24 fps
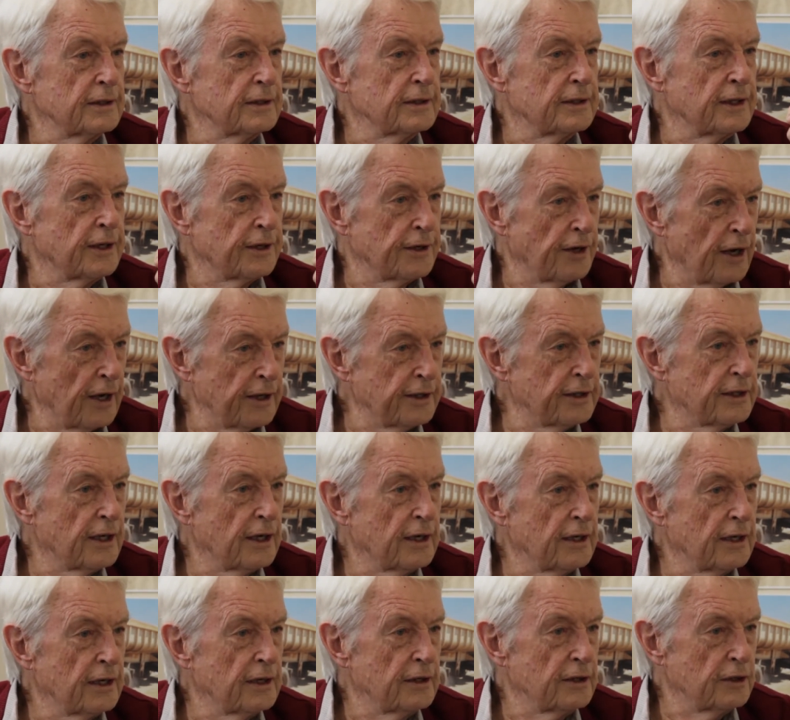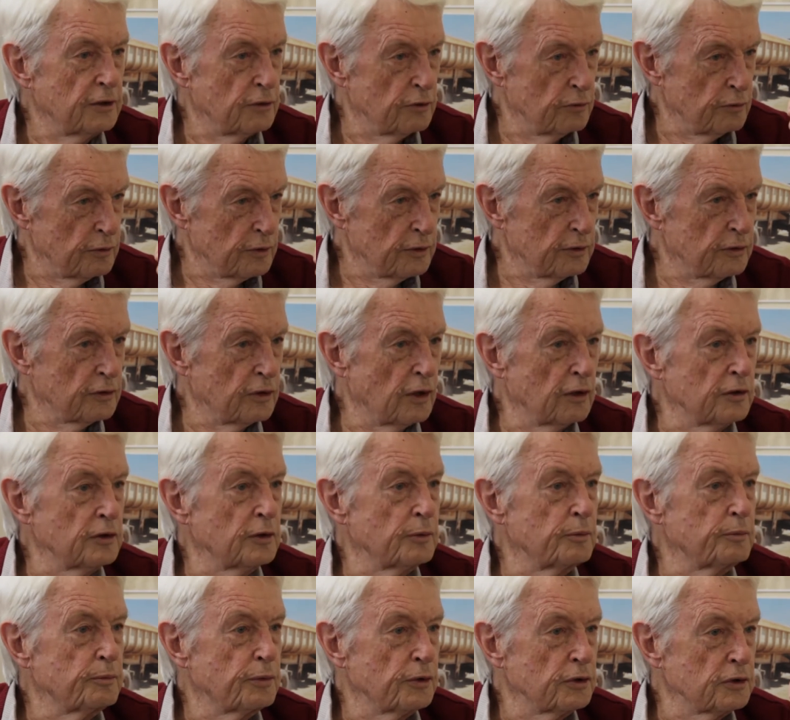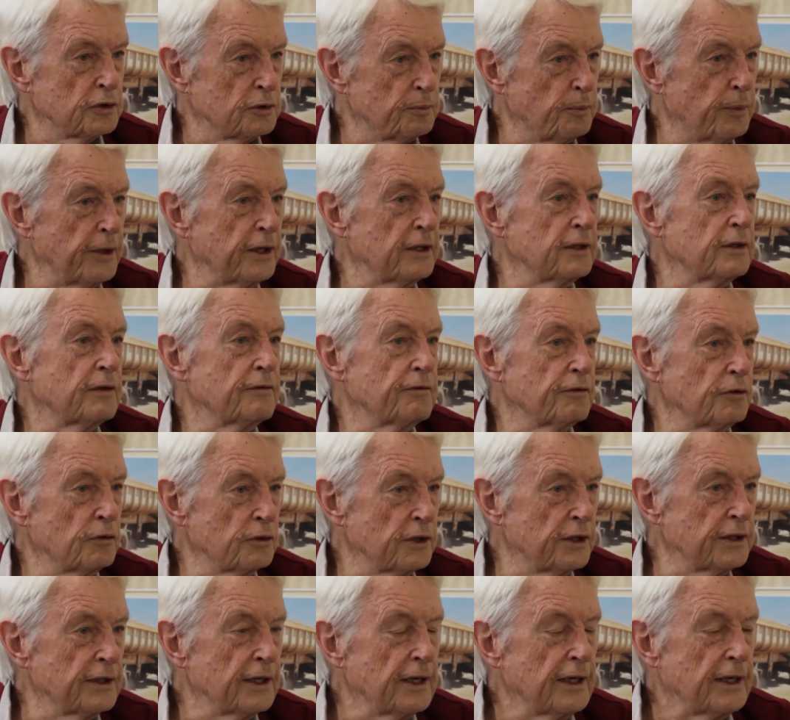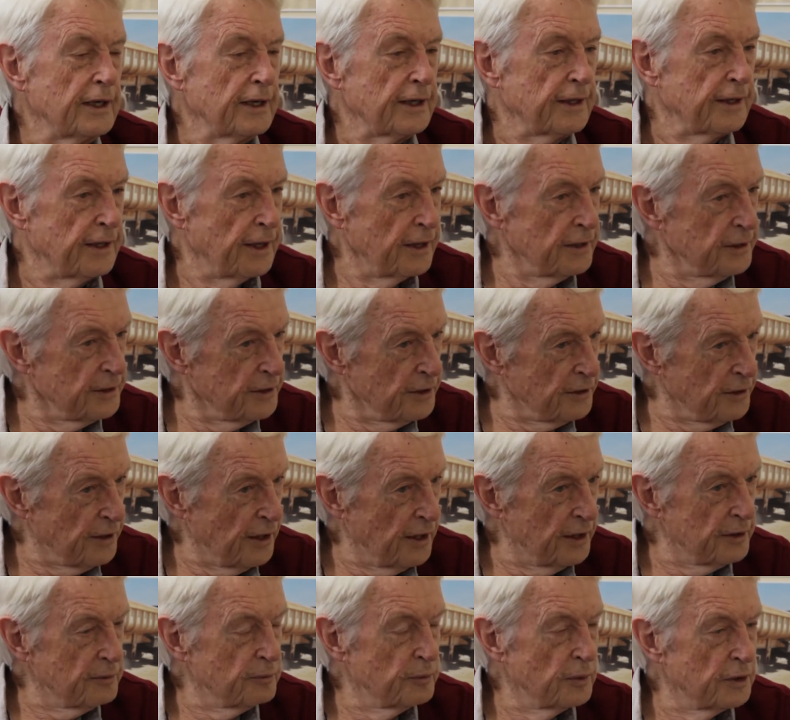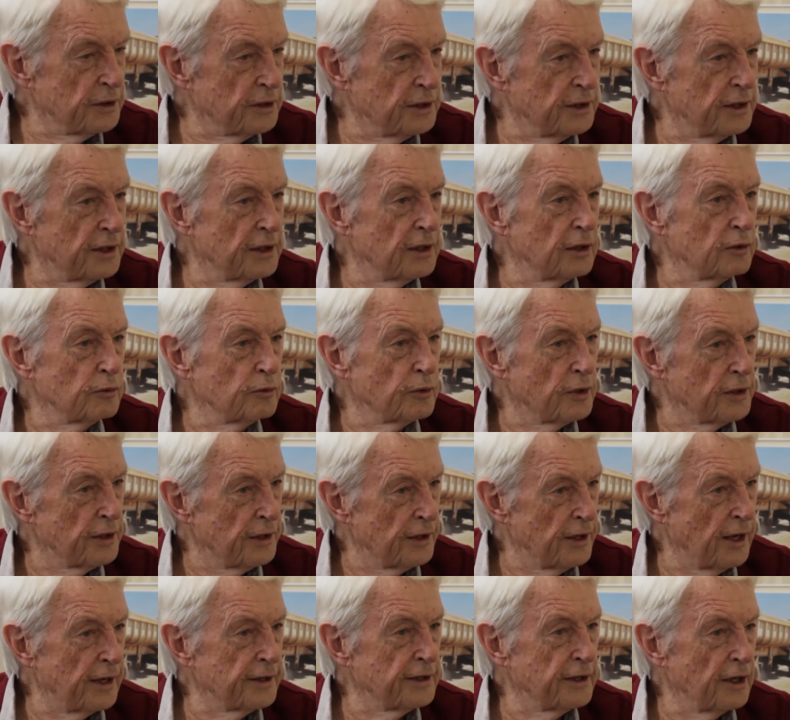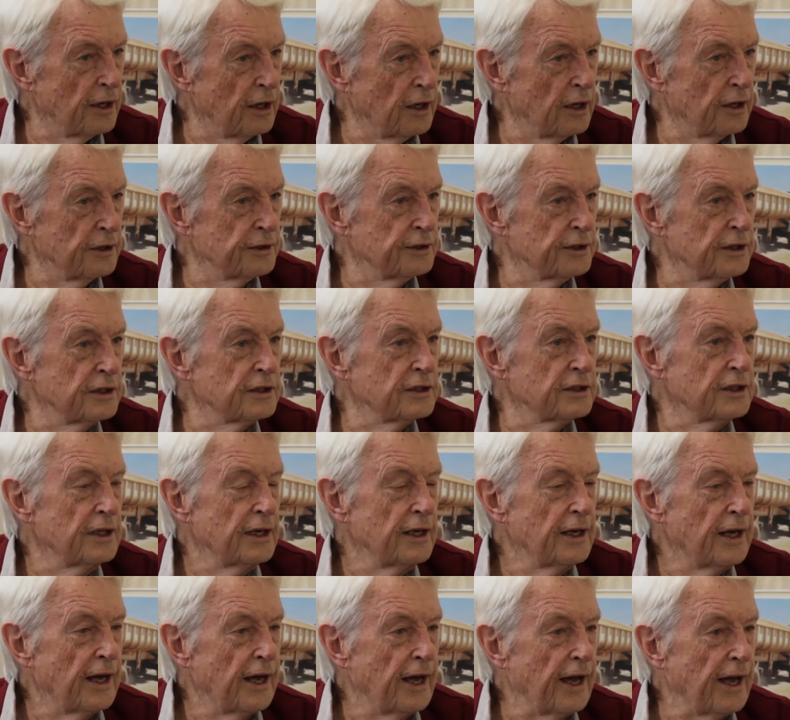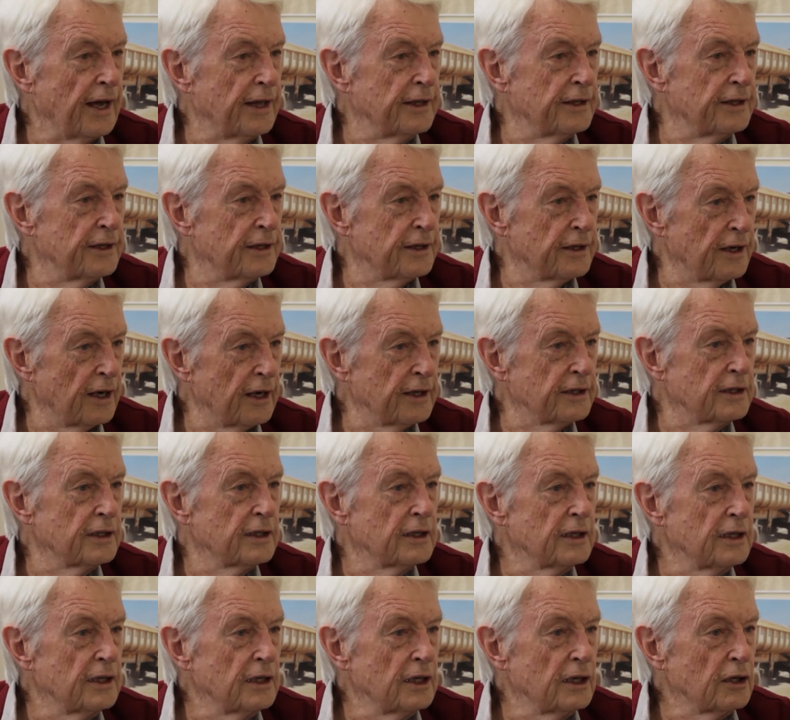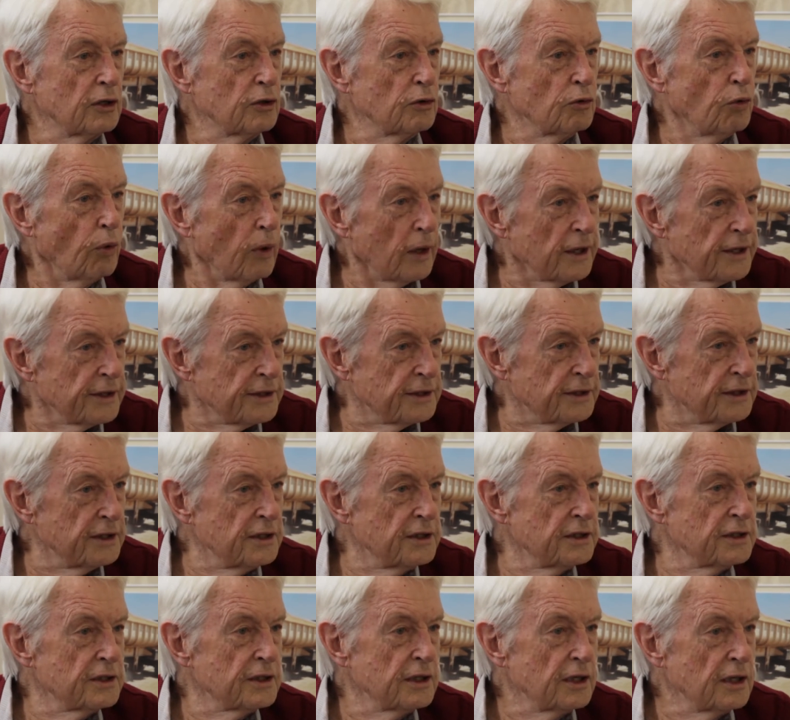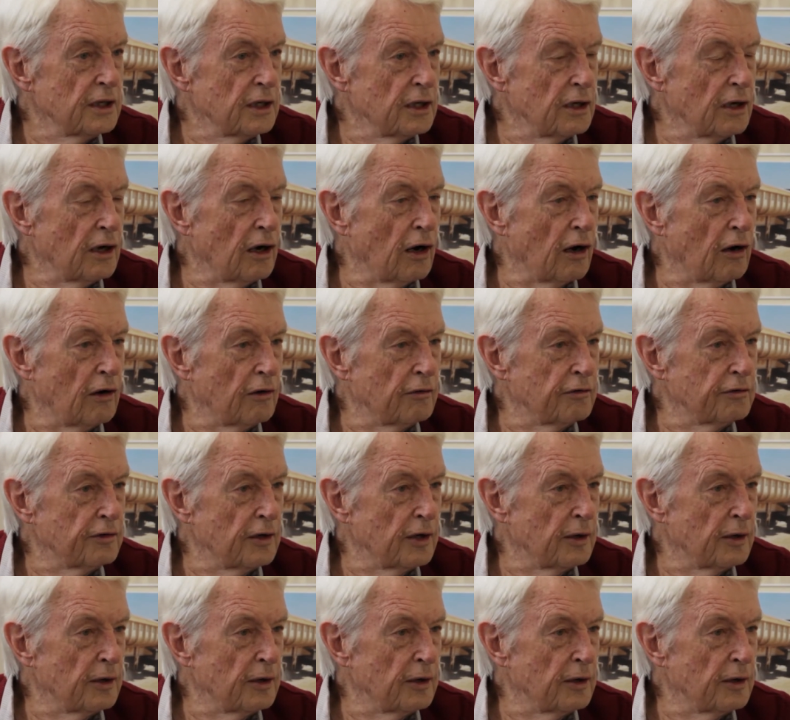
the right, you've got to prospect for it, get the right material with the right hardness and the right qualities of